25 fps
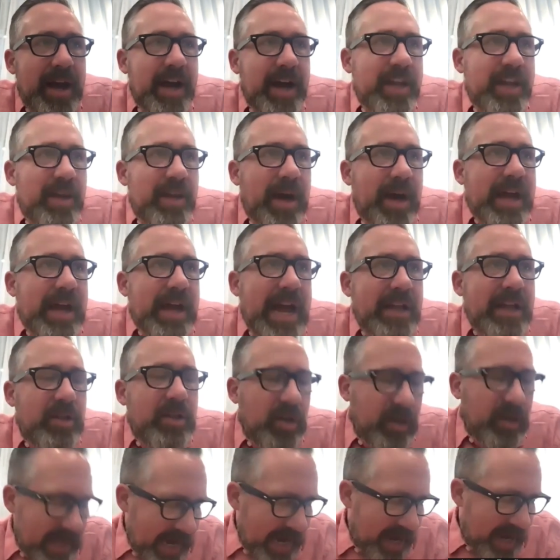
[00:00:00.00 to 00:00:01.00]
Uh, you know, I, I
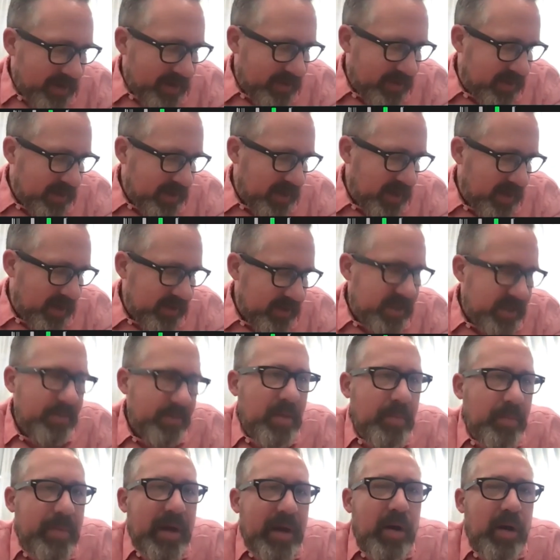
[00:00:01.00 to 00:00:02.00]
look at uh, some
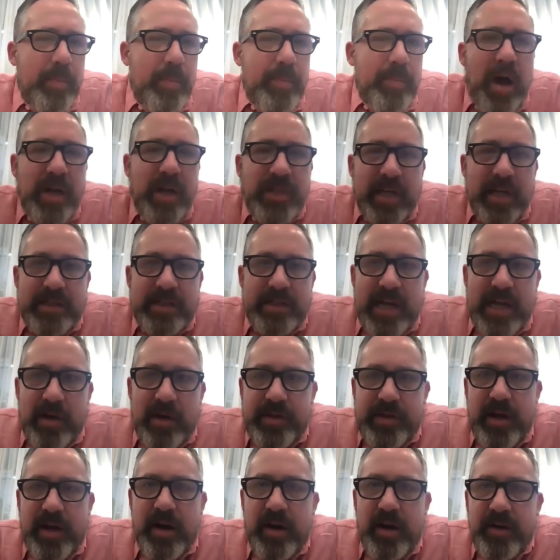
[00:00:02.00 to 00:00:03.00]
of the bigger projects
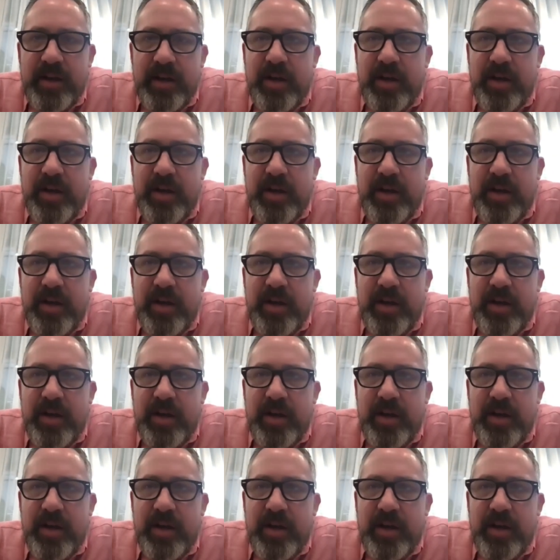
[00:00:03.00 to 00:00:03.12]
out there.